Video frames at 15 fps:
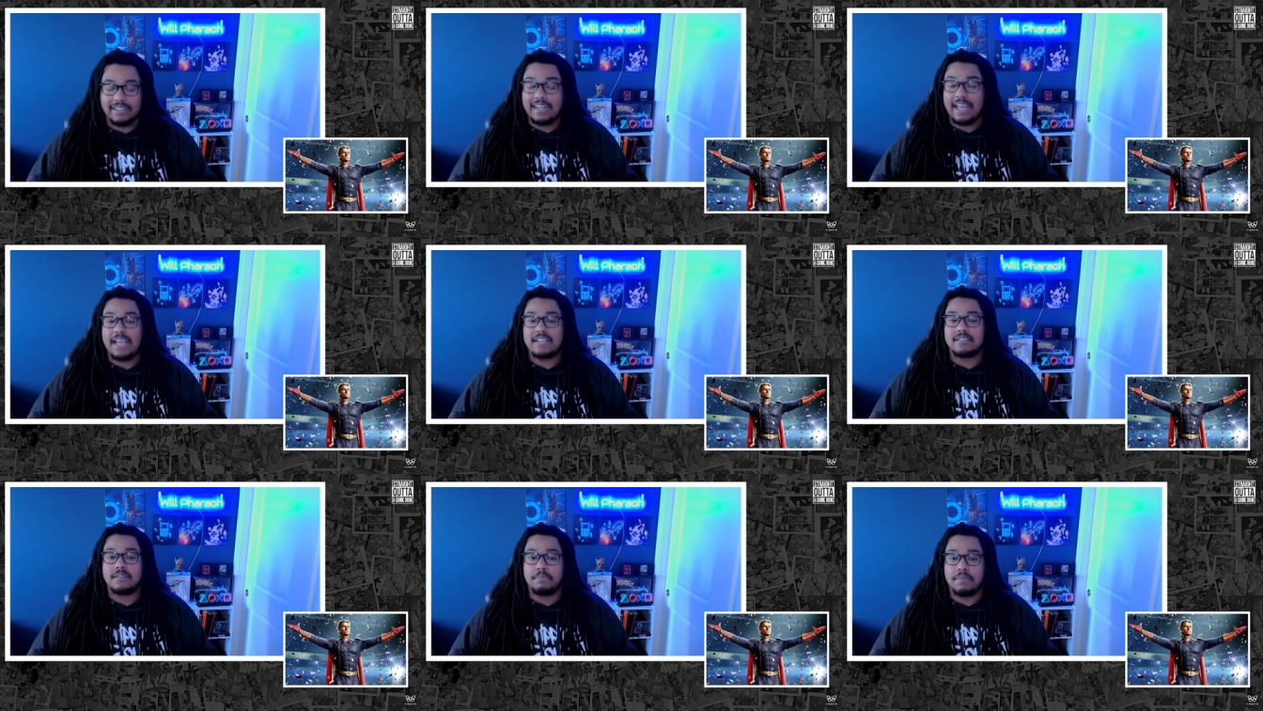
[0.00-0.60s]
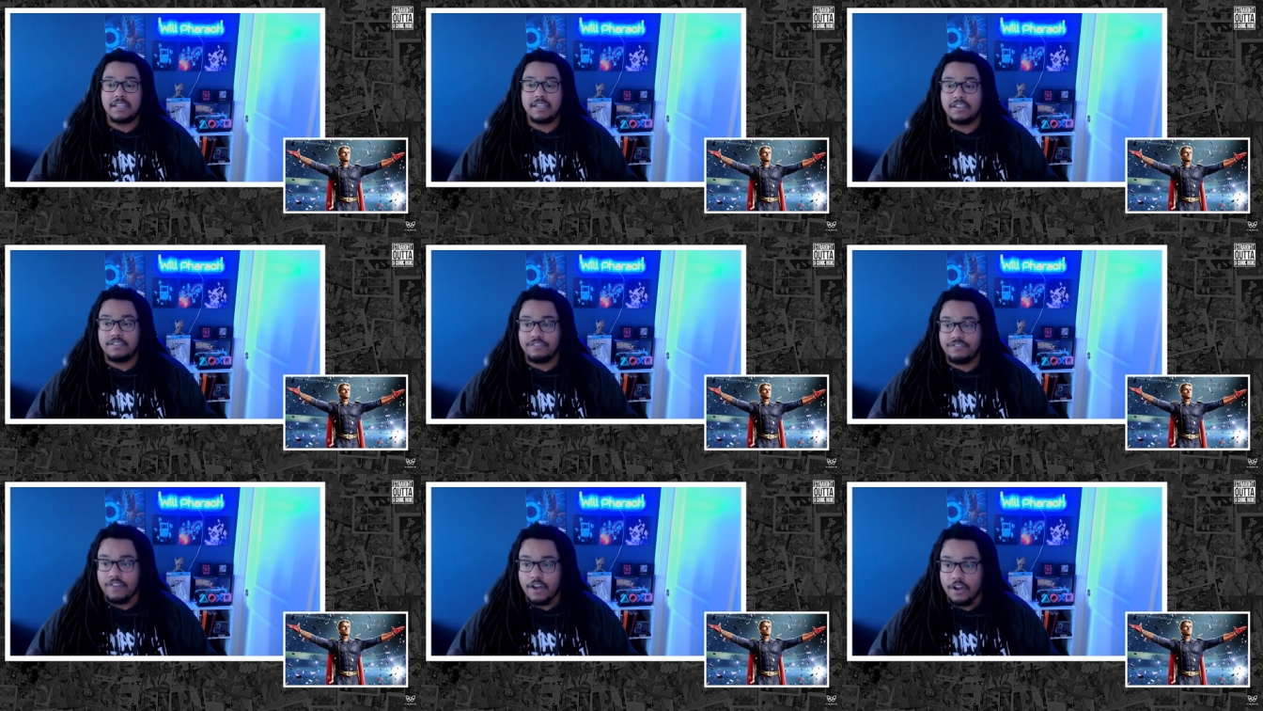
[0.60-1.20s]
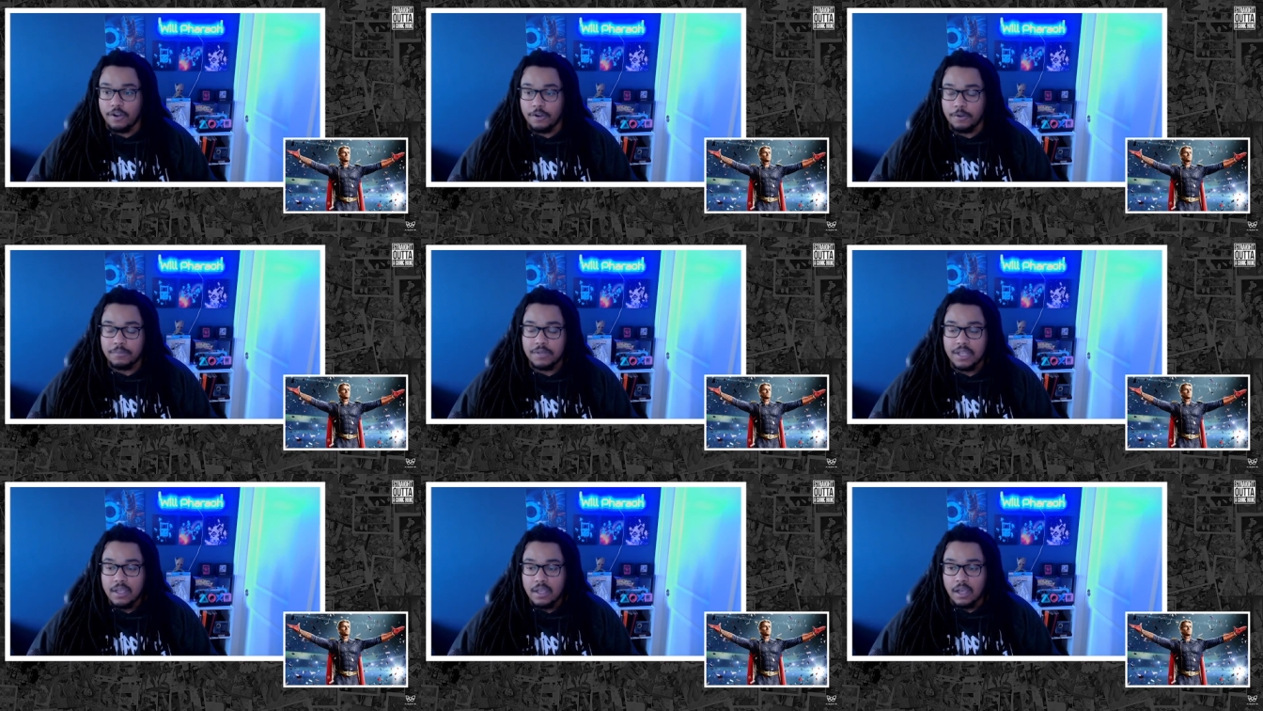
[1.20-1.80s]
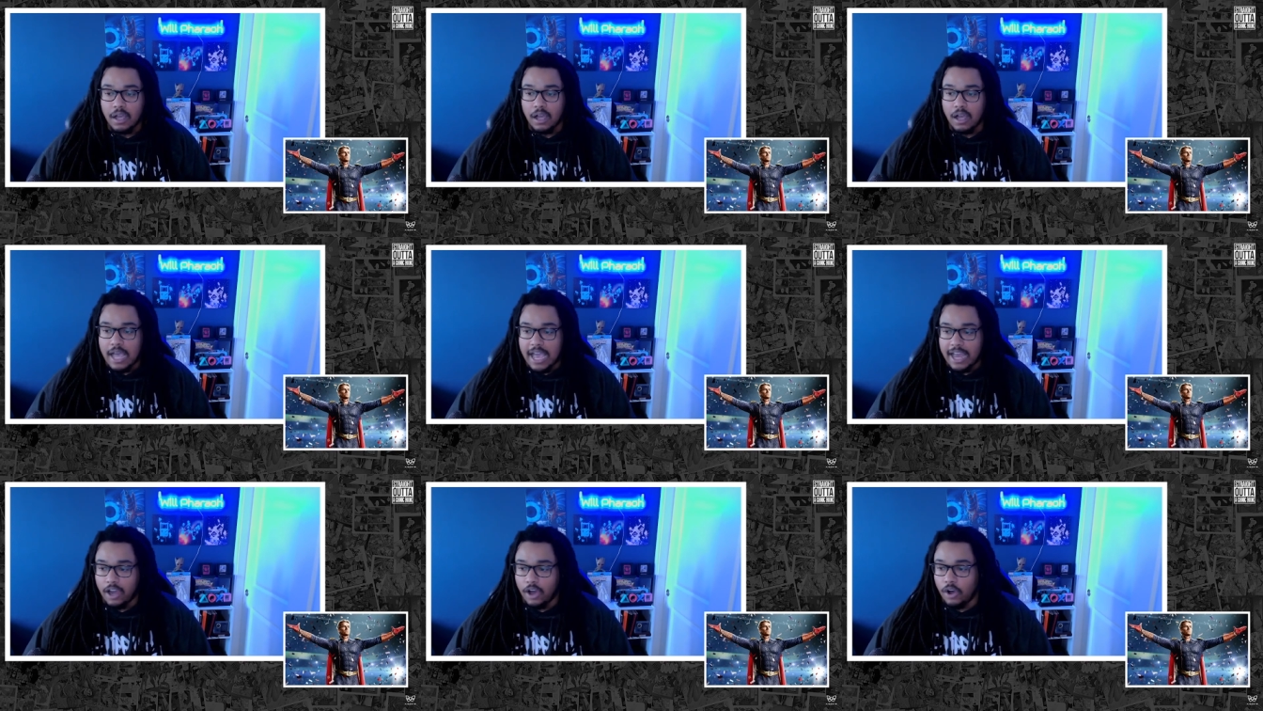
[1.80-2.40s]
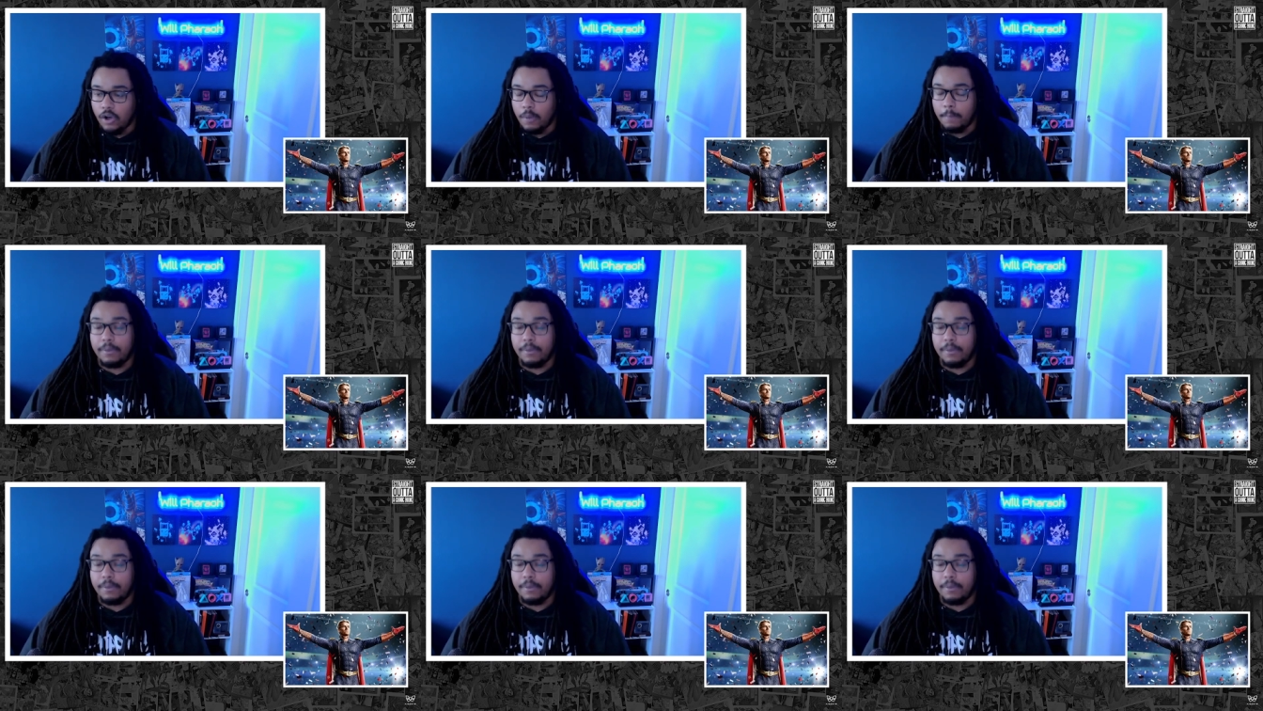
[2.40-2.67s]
That hasn't been confirmed at all.